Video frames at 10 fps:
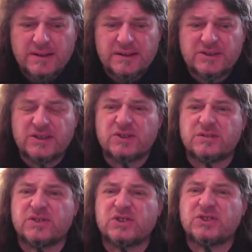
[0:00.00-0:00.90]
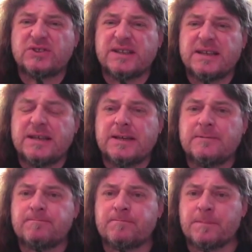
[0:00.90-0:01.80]
it's that sort of stingy
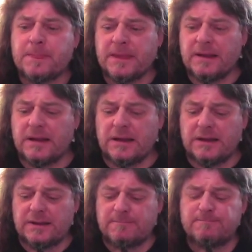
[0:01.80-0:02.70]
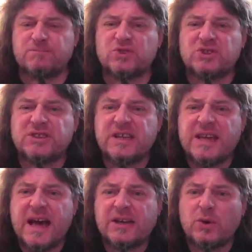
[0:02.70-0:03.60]

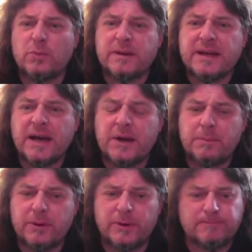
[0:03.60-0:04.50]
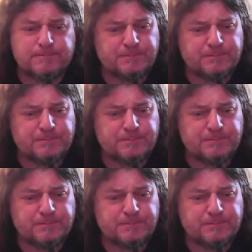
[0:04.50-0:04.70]
annuum-y kind of burn.